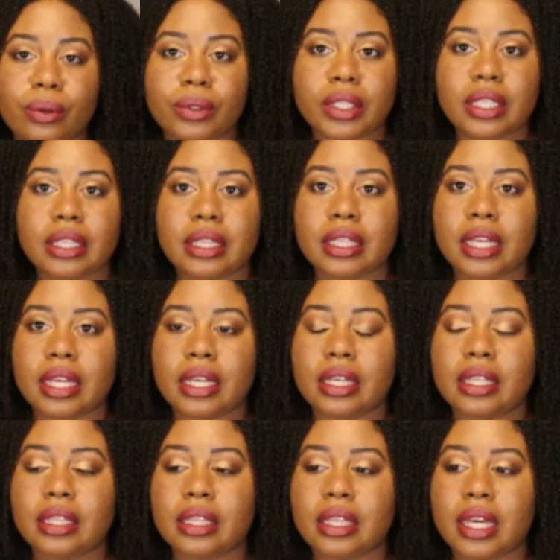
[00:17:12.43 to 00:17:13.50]
only
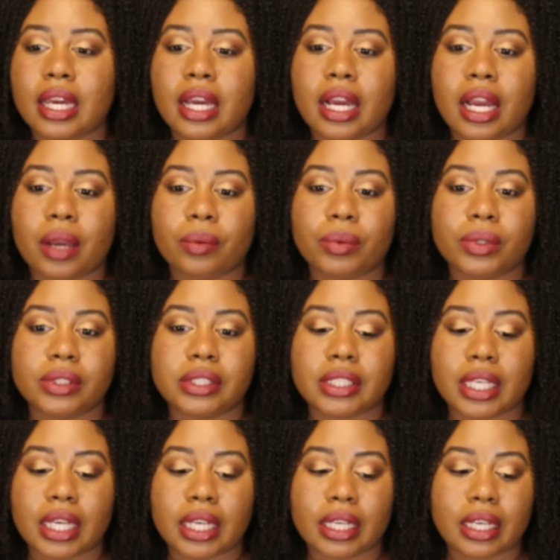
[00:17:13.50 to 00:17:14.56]
thing that I will
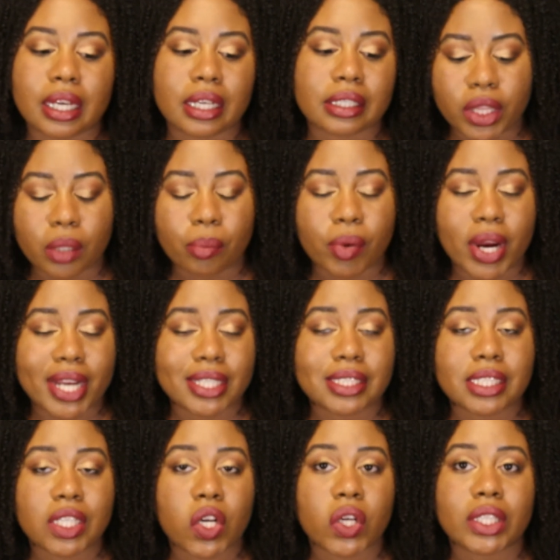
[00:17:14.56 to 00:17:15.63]
say with the
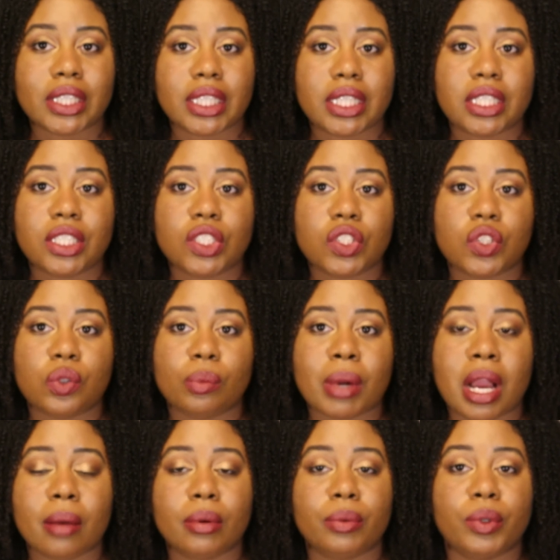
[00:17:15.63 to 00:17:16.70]
pricing on these, you
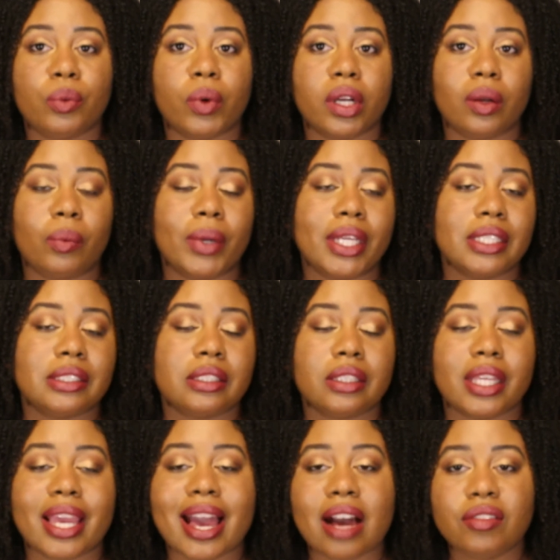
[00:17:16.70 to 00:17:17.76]
probably would want to wait until
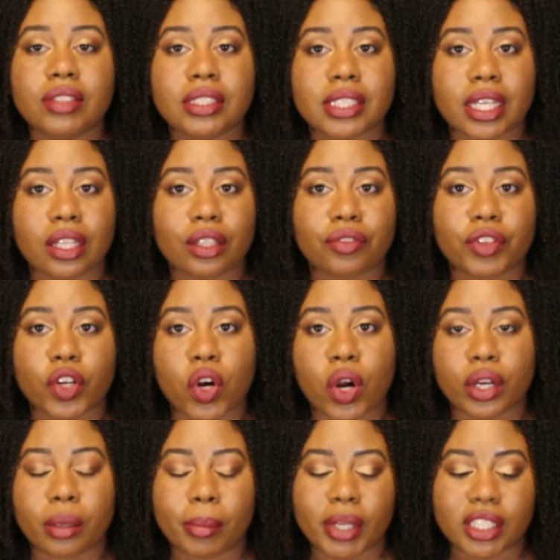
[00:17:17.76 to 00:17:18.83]
they have a sale if you're
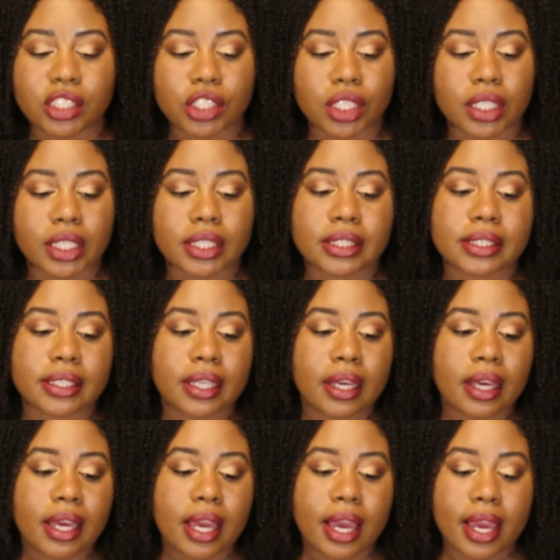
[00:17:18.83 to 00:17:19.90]
on a budget,
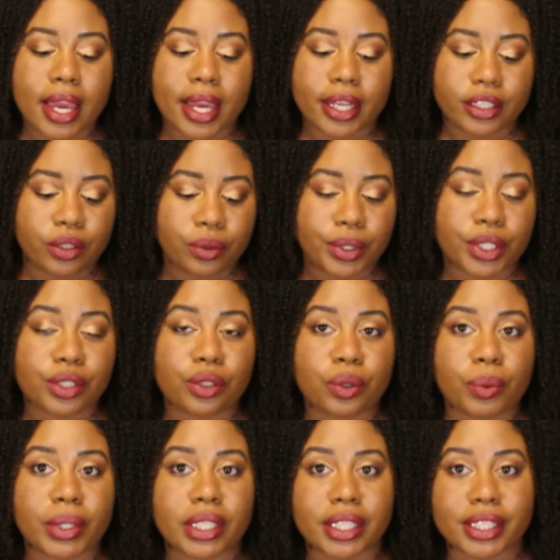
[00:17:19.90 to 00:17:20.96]
and you can do
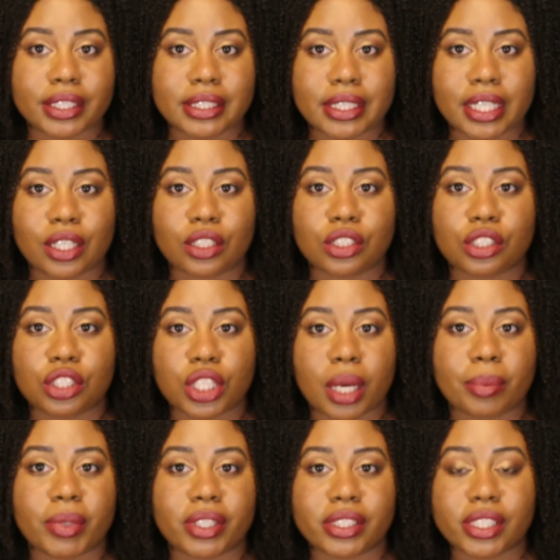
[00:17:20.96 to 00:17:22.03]
one of their sales and
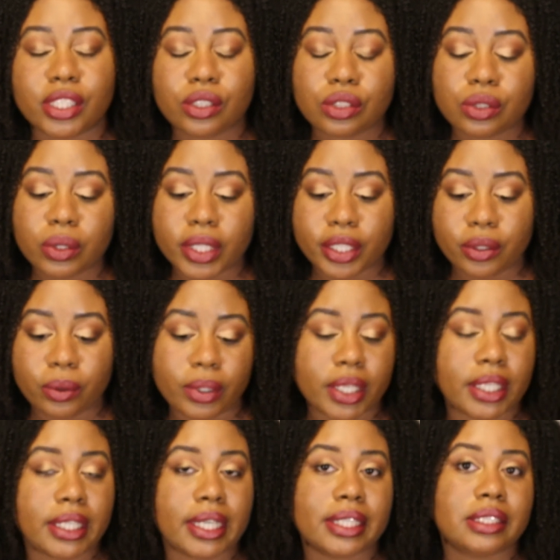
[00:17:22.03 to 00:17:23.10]
shop their sales so that you
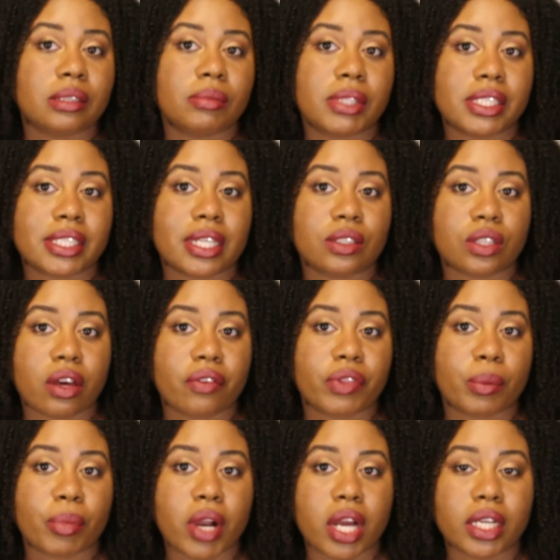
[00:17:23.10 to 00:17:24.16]
can get some discounts off
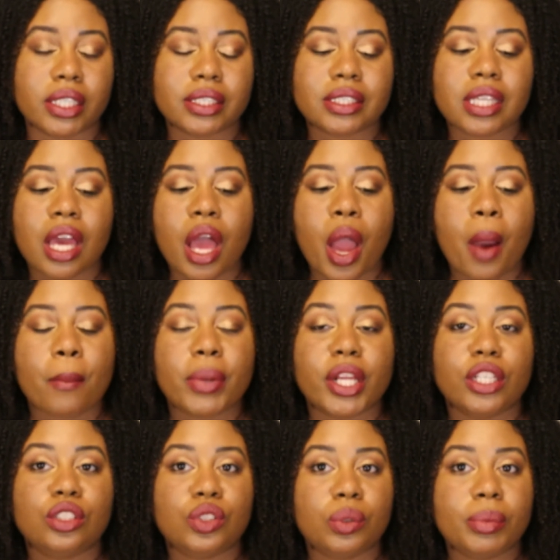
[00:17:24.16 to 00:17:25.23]
the products. But
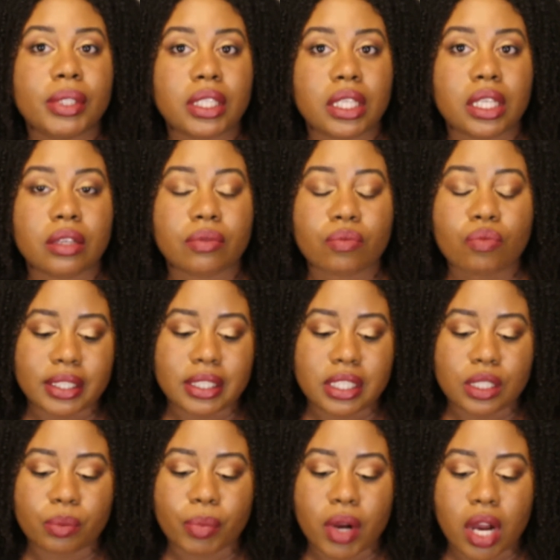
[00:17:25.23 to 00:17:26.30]
I do believe that
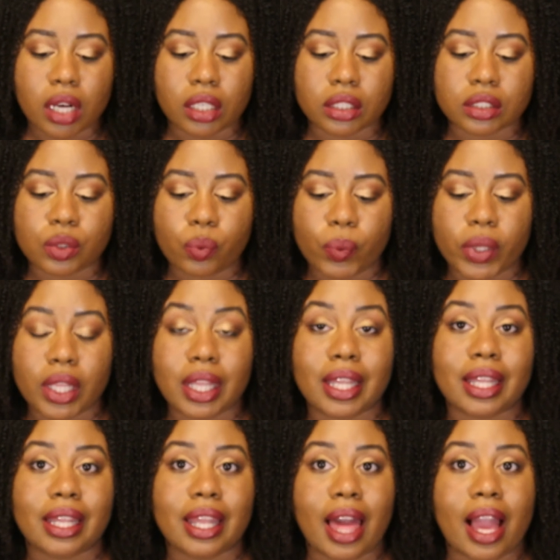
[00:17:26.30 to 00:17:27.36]
these products will
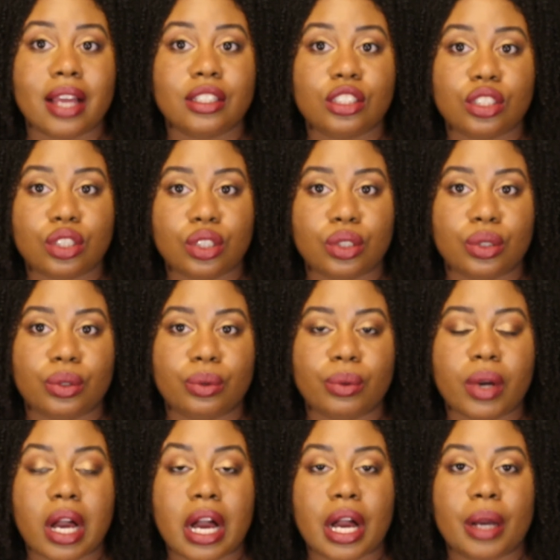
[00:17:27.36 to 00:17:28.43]
last
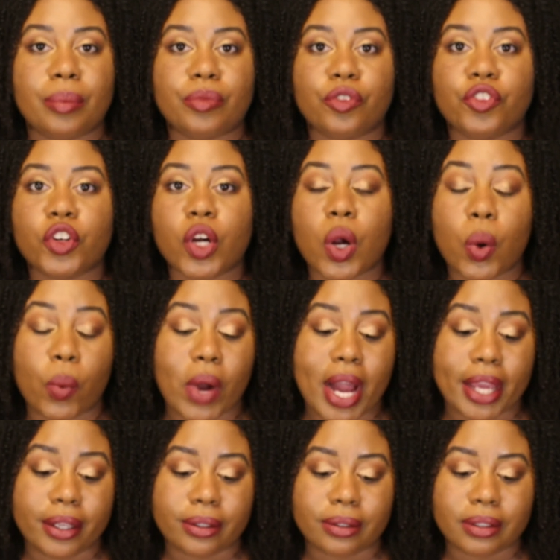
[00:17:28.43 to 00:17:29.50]
you for a
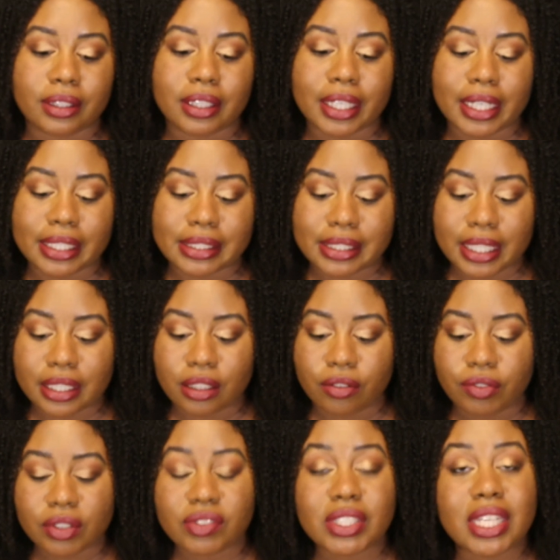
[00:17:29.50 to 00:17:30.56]
while. Like I said, the
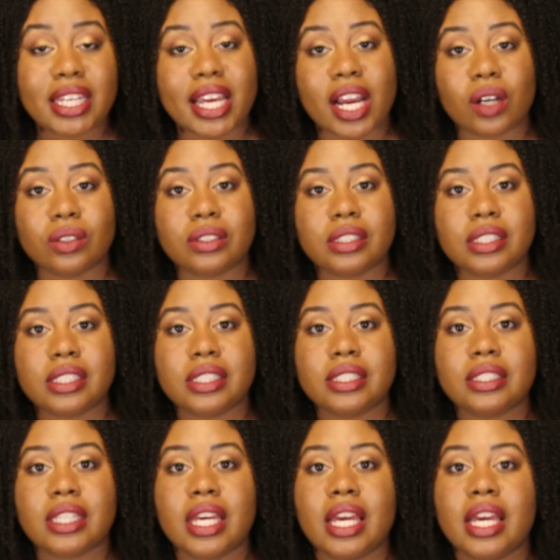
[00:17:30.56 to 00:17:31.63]
15
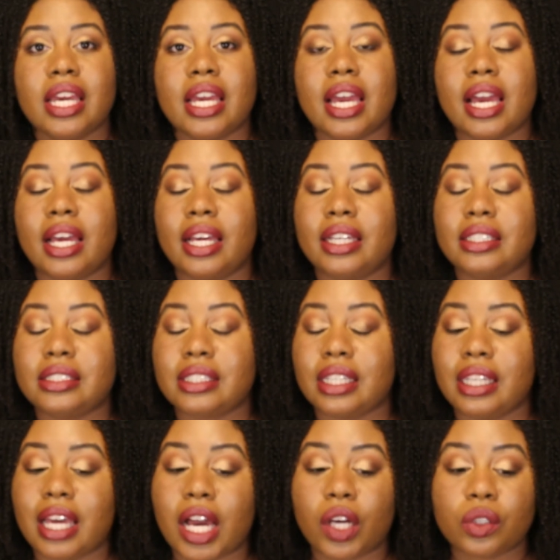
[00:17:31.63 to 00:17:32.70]
ounces has
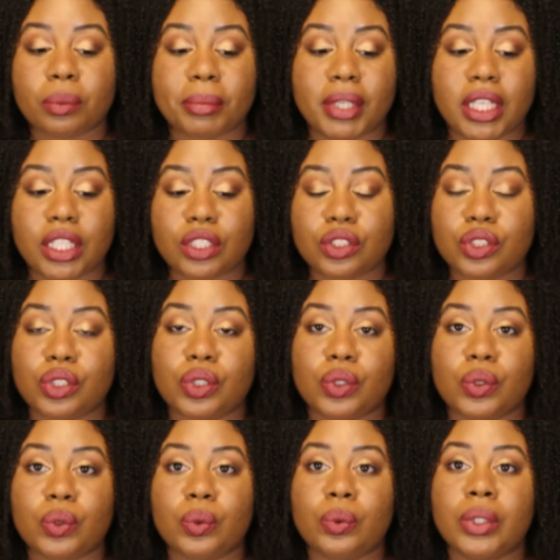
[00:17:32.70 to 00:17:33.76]
allowed me
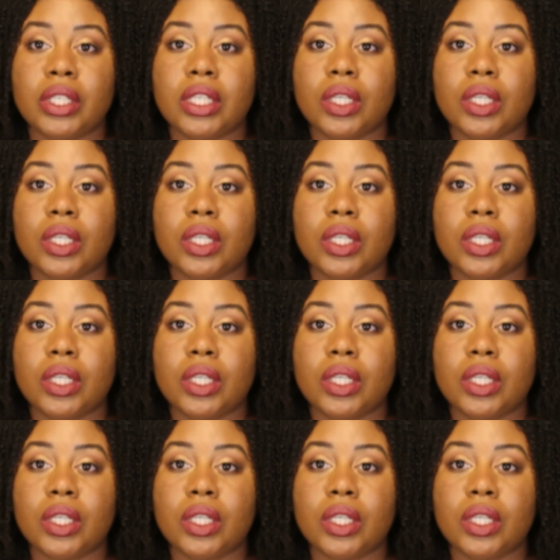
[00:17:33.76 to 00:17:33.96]
to